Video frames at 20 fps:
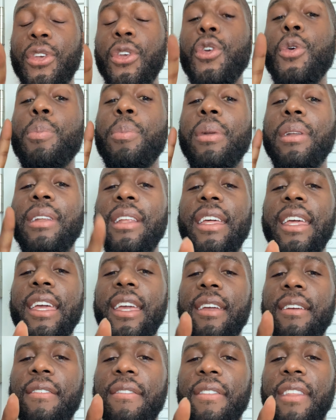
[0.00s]
you
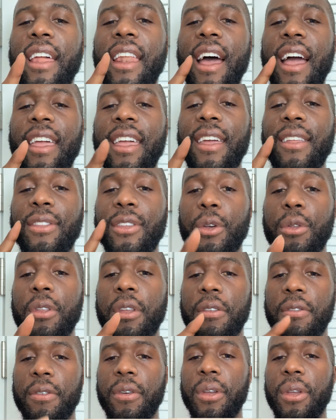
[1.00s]
believe that I can do
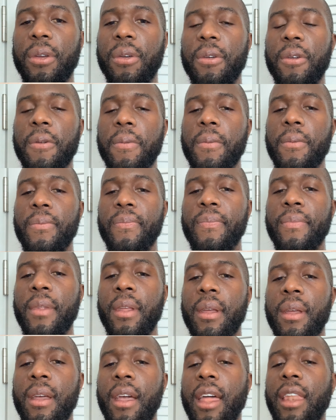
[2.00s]
this for you?"
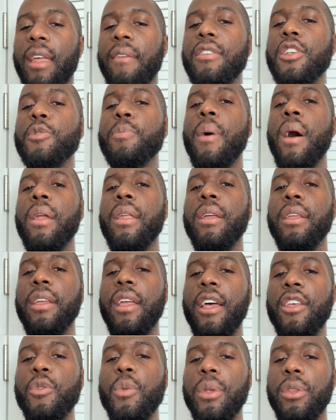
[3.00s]
And they responded,
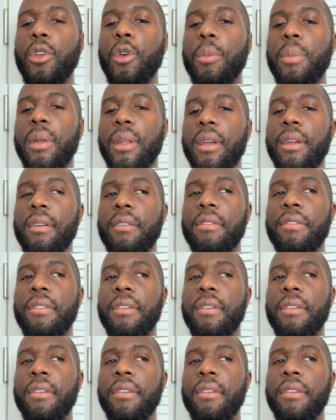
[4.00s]
"Yes, we do believe."